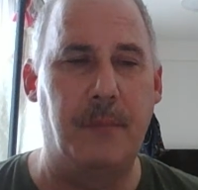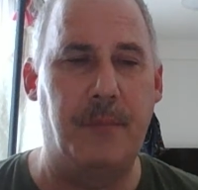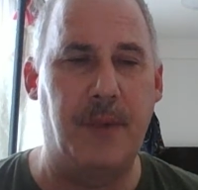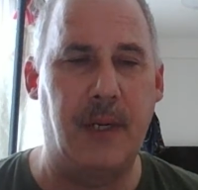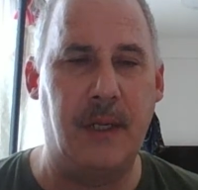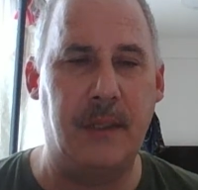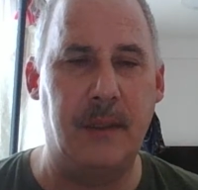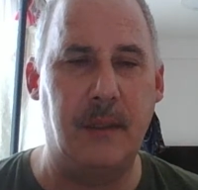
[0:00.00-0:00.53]

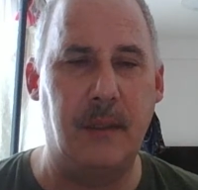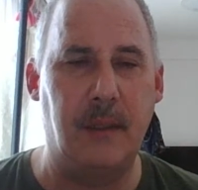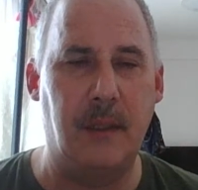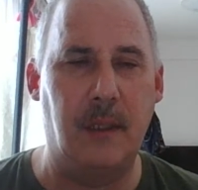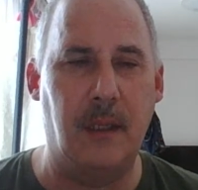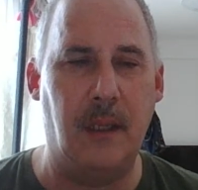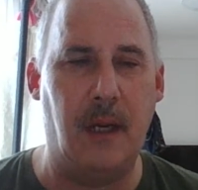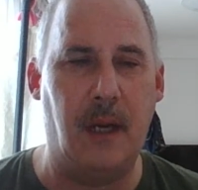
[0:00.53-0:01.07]
But
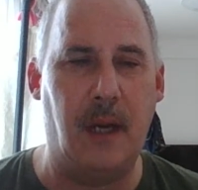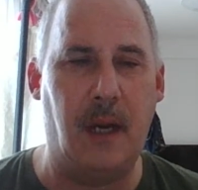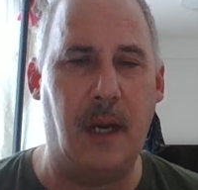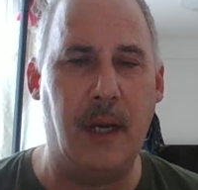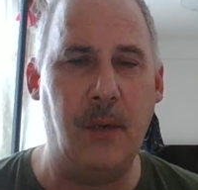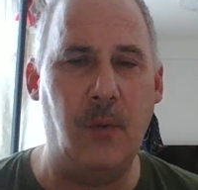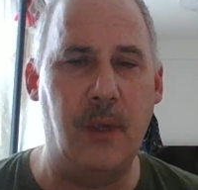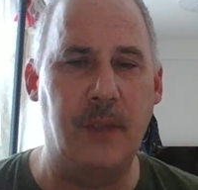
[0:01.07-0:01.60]

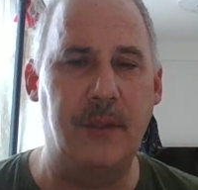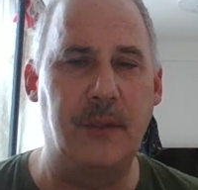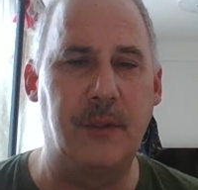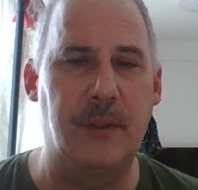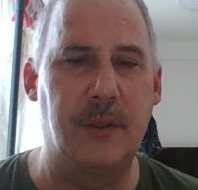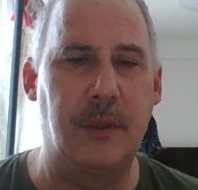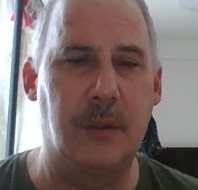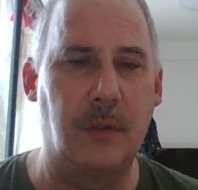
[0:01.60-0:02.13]
I wanted
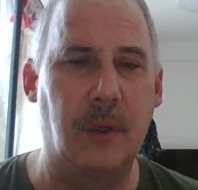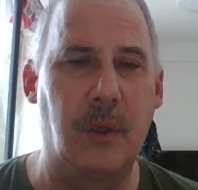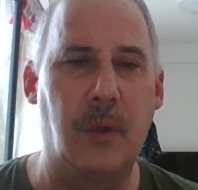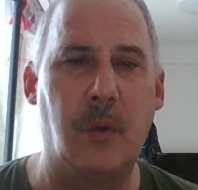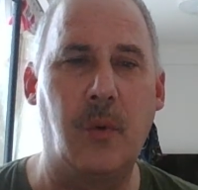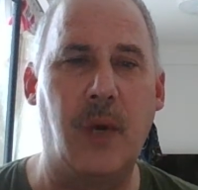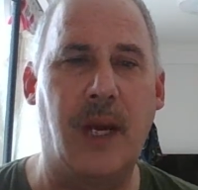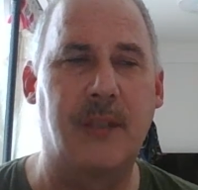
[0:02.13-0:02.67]
to
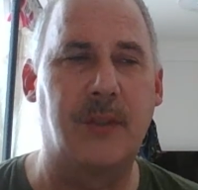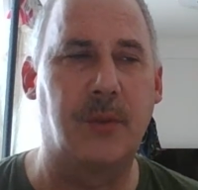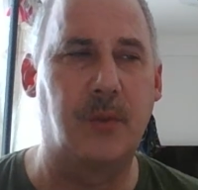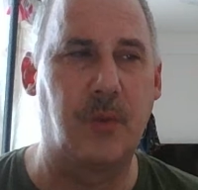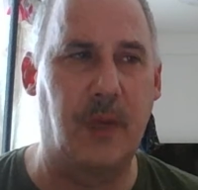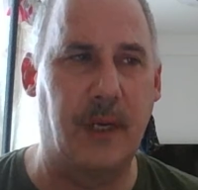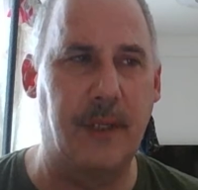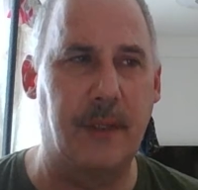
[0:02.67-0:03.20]
grow as a
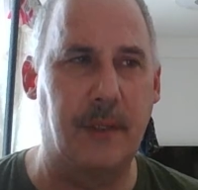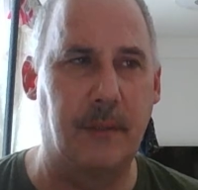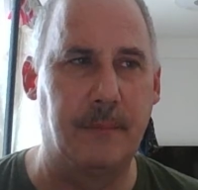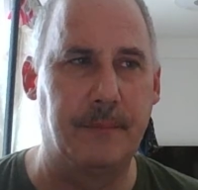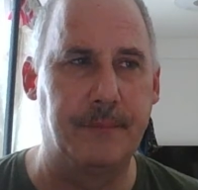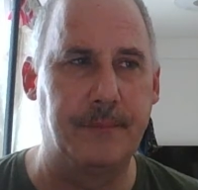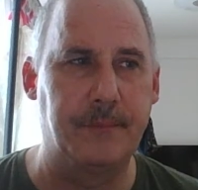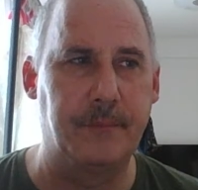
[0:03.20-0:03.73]
writer.
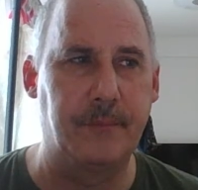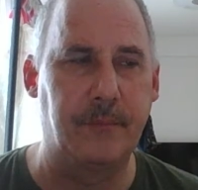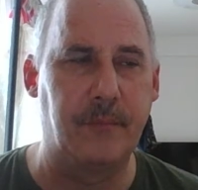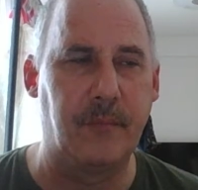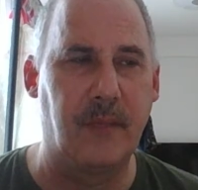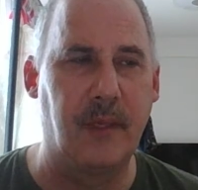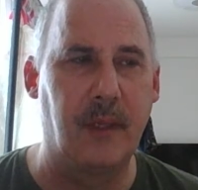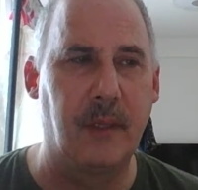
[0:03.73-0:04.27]

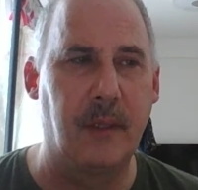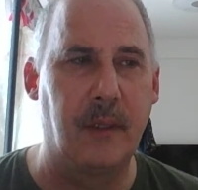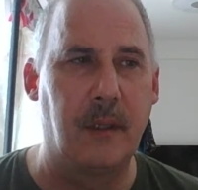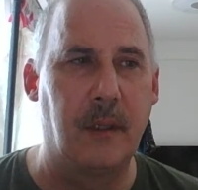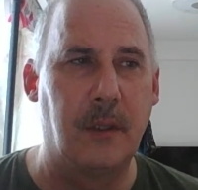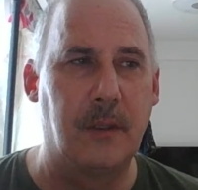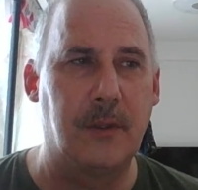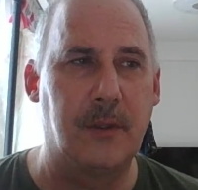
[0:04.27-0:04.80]

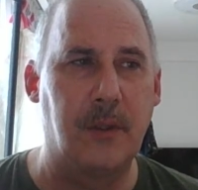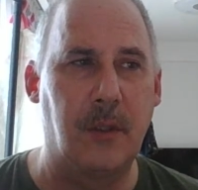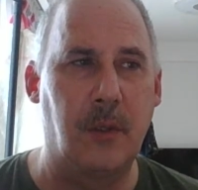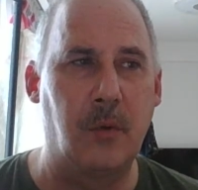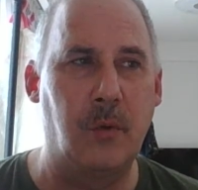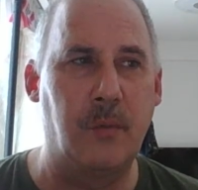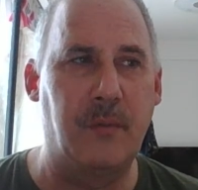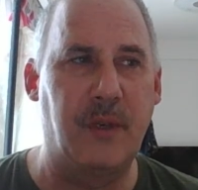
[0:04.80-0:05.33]

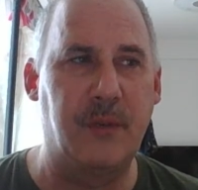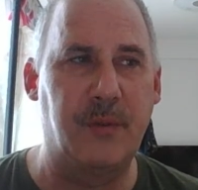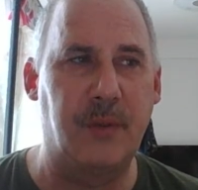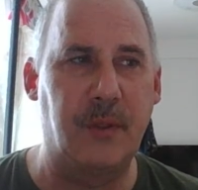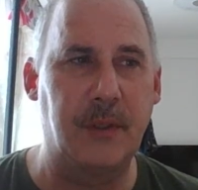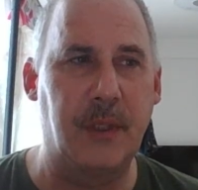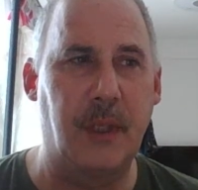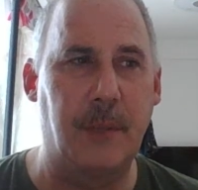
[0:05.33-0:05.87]
So my
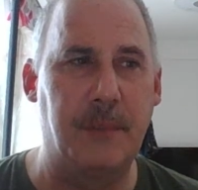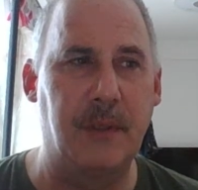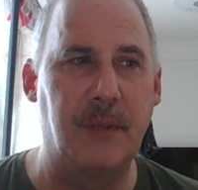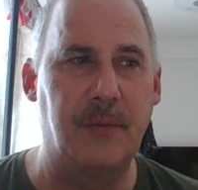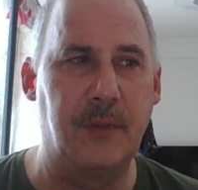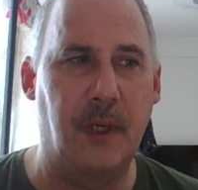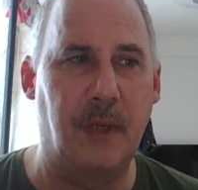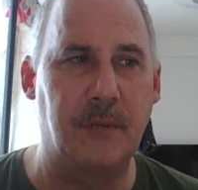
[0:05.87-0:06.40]
first couple
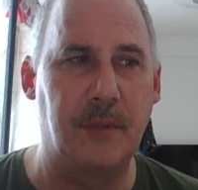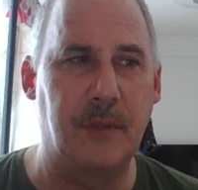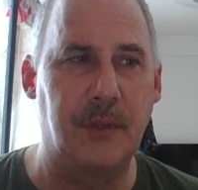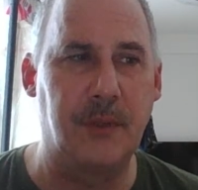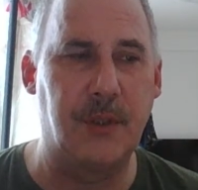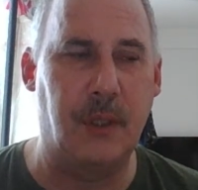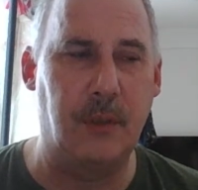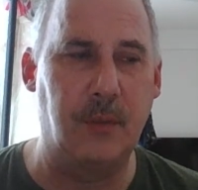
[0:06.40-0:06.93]
of
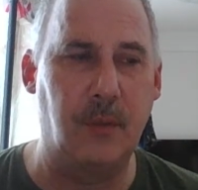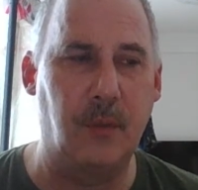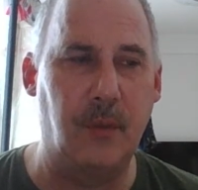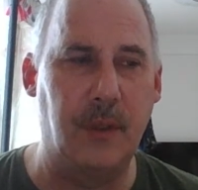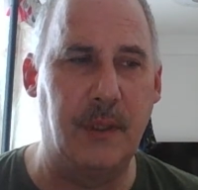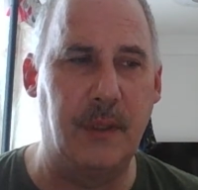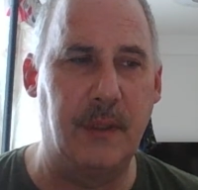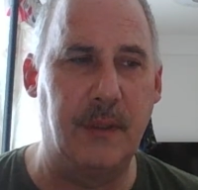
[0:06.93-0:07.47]
novels dealt
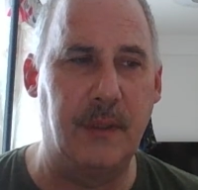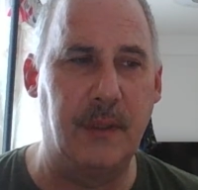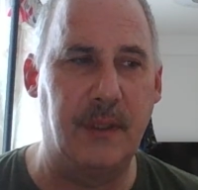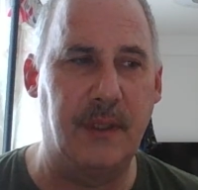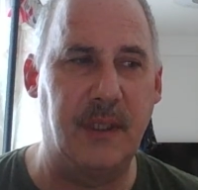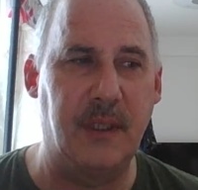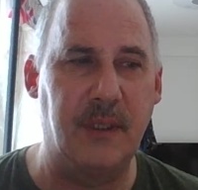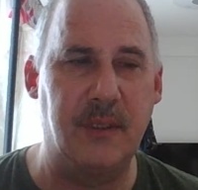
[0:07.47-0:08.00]
with
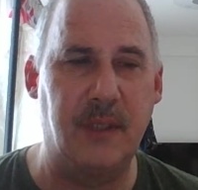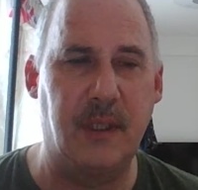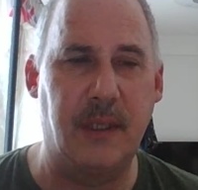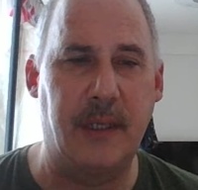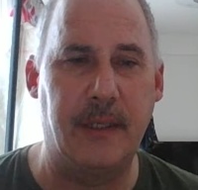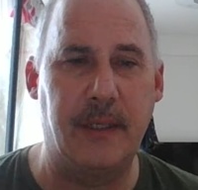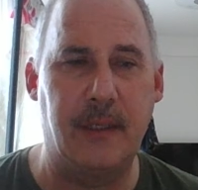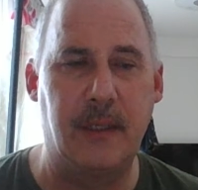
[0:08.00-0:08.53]
things
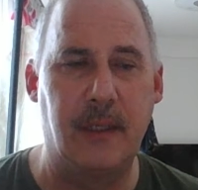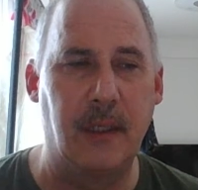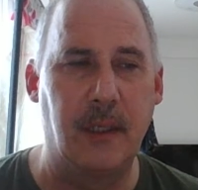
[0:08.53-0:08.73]
like